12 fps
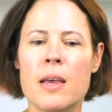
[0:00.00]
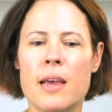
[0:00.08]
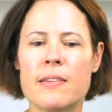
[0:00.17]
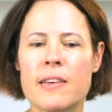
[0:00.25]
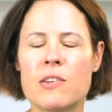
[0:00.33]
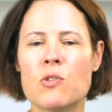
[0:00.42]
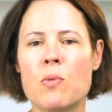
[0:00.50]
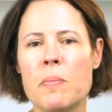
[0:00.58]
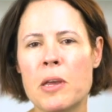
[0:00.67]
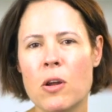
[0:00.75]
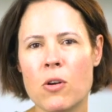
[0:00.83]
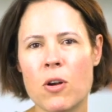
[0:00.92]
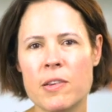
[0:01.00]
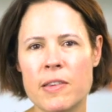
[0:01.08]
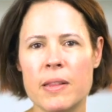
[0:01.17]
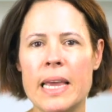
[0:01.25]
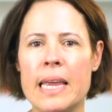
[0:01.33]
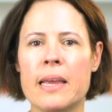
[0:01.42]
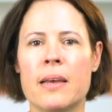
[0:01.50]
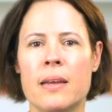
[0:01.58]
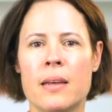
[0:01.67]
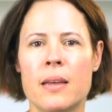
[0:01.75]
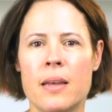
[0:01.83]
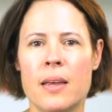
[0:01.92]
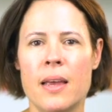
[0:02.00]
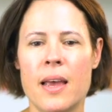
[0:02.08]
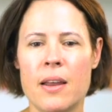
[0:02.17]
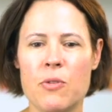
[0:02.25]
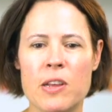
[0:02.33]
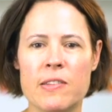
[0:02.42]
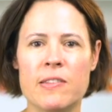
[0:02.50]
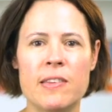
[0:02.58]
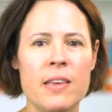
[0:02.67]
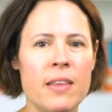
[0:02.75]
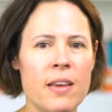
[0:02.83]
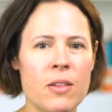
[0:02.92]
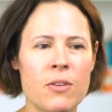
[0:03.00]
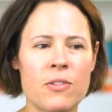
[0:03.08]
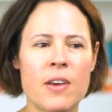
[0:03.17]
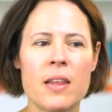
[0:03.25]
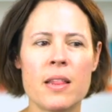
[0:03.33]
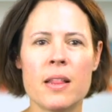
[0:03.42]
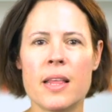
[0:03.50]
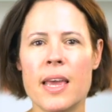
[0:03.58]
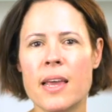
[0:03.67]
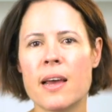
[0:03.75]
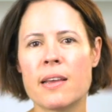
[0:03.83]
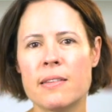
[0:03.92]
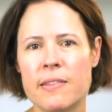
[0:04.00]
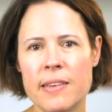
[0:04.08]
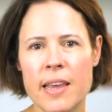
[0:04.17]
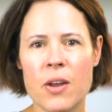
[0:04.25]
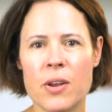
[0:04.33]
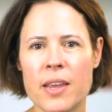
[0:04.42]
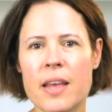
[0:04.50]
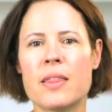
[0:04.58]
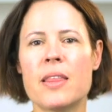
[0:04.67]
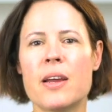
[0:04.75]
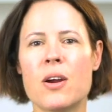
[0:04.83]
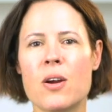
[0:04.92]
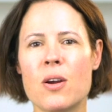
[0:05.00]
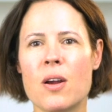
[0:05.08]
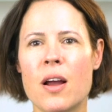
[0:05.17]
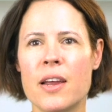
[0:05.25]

It's like swimming across a lake. And we can see the other side of the lake. I can see how to get there.